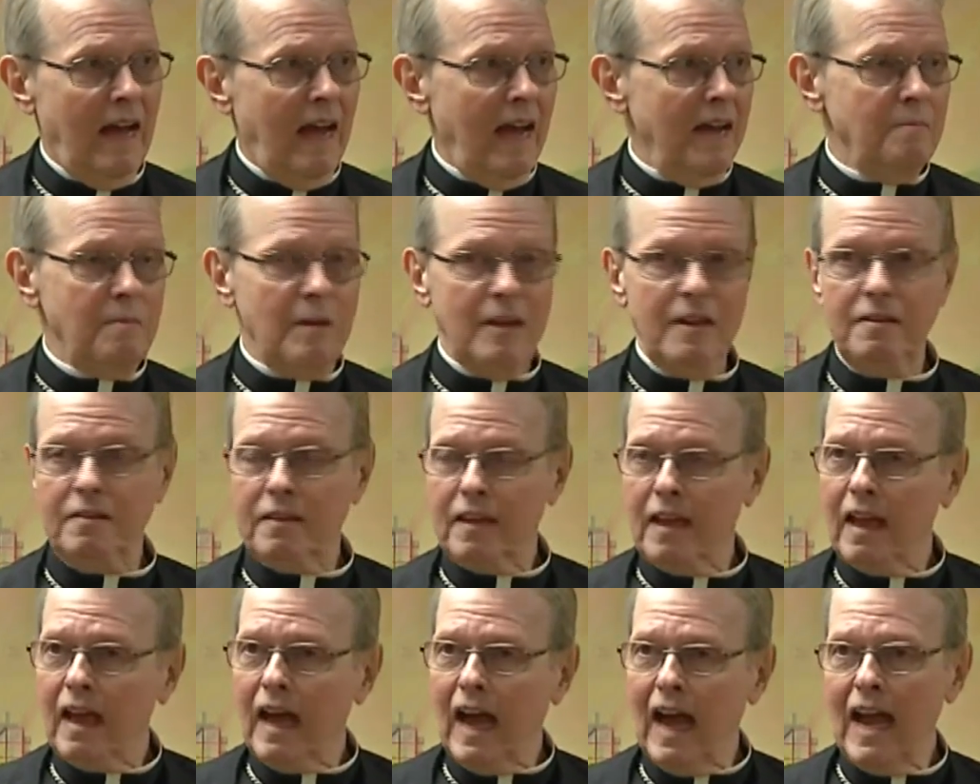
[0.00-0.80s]
I
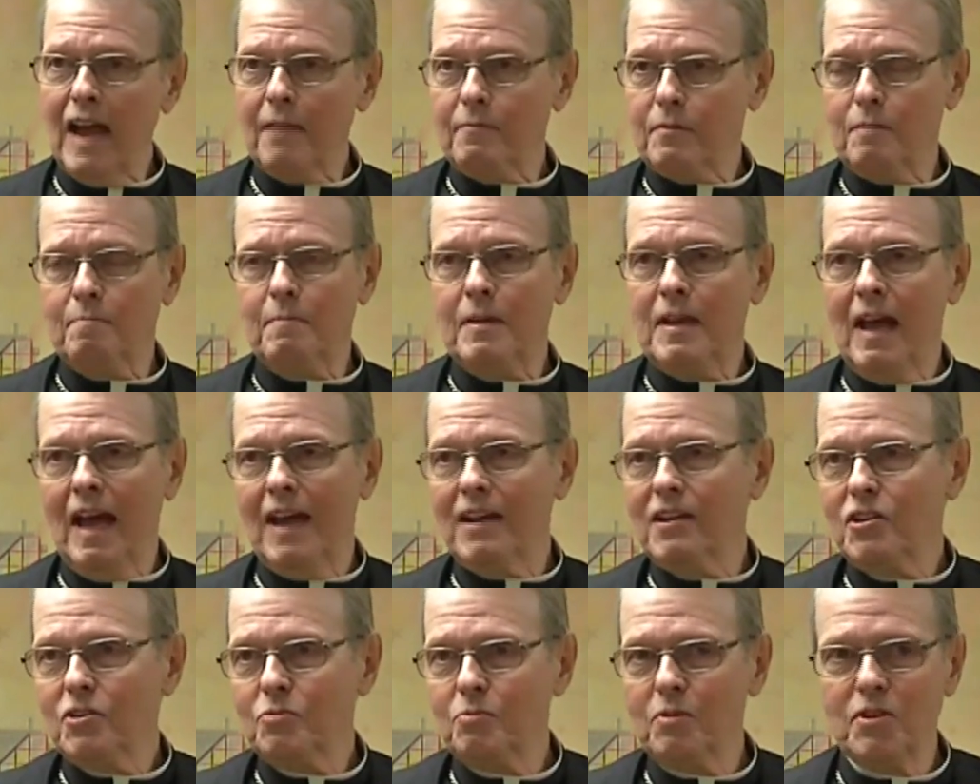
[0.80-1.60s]
mean, I have to be
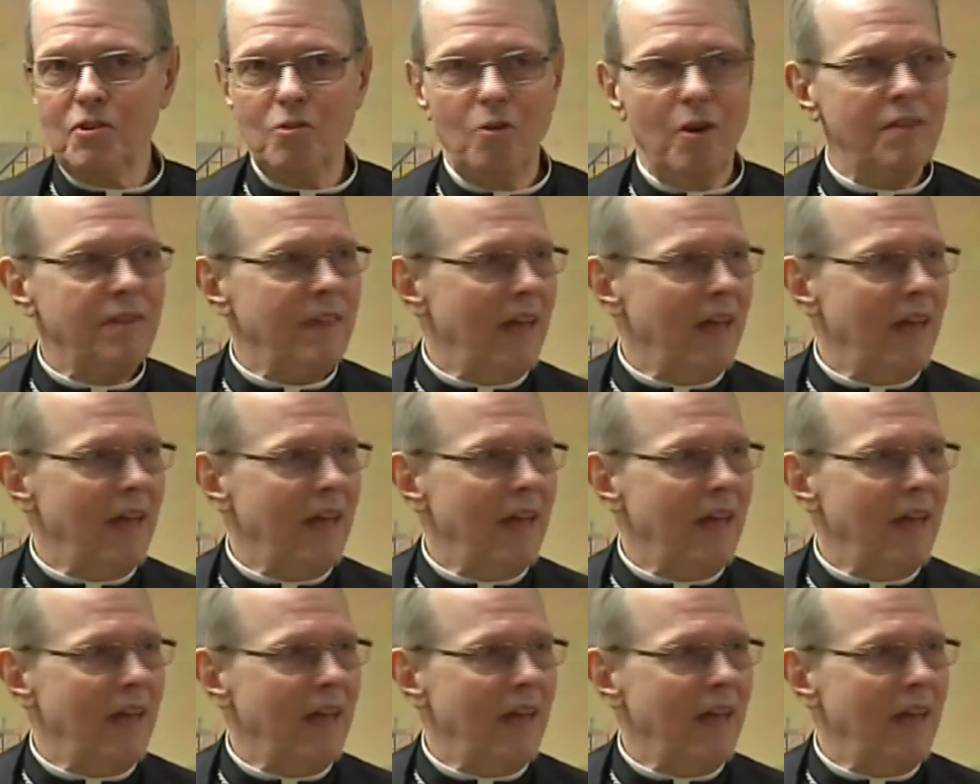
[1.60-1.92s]
honest with you.